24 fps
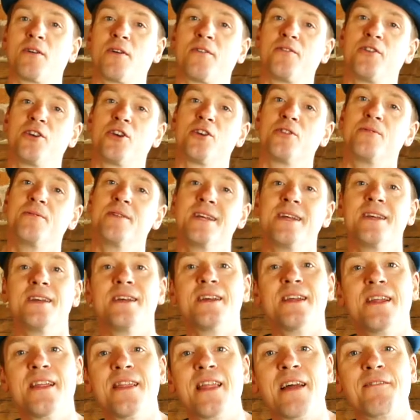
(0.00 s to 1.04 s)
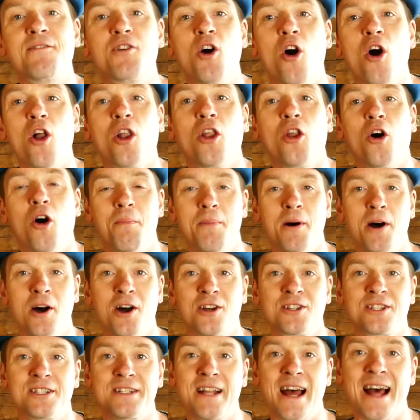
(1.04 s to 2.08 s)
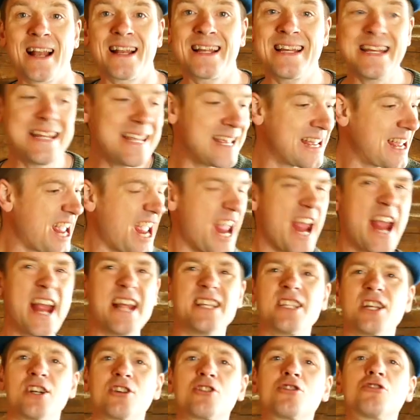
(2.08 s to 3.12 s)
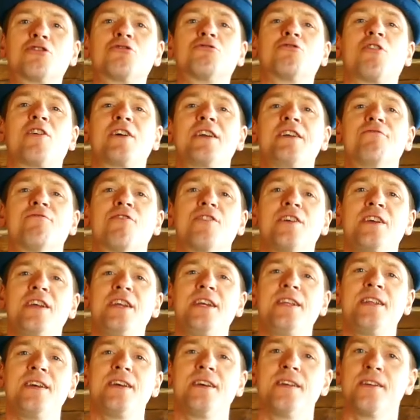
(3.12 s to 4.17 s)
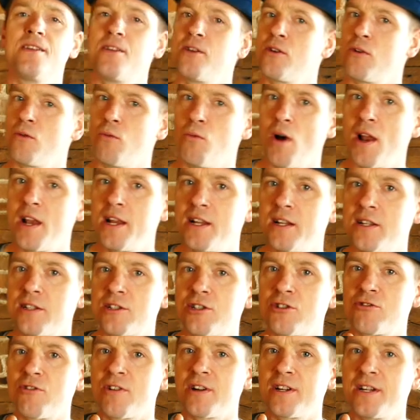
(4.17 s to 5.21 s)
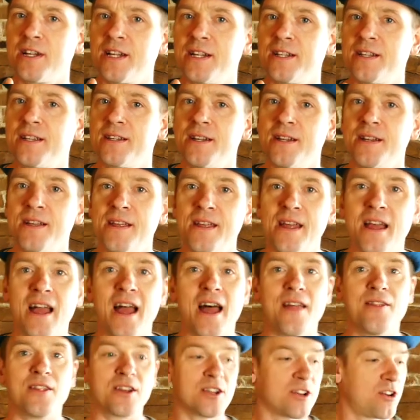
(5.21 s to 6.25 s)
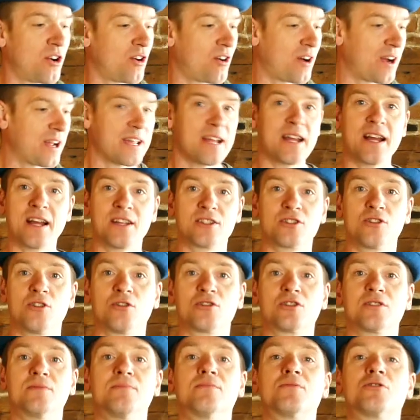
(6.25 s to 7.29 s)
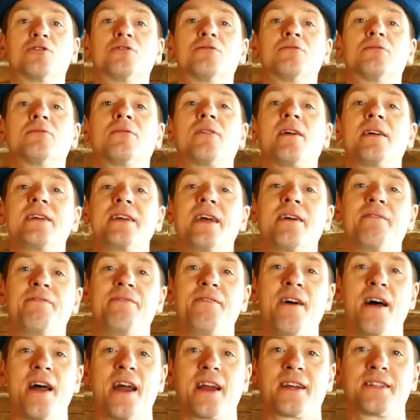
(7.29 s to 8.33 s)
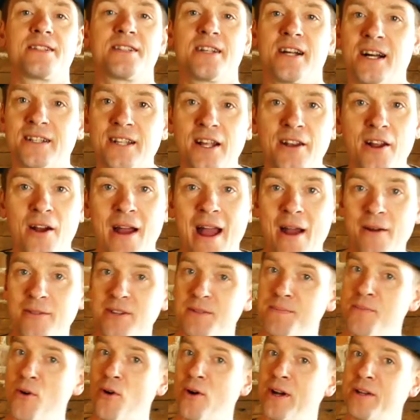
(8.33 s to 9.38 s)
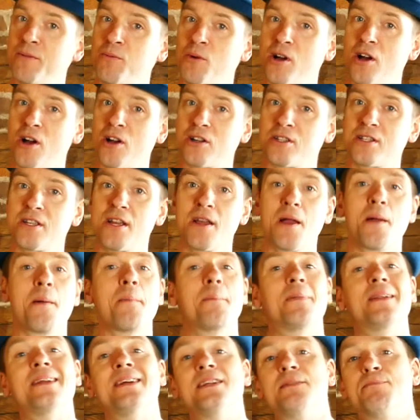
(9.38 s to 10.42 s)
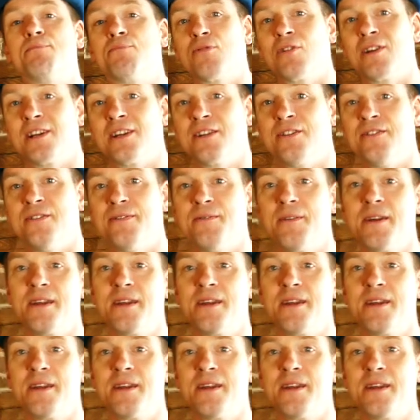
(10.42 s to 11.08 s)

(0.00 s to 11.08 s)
review. They've got a lot of personality. It's a great read, well illustrated, and the guy has got some great effects. I don't know how his mind works, but it's brilliant.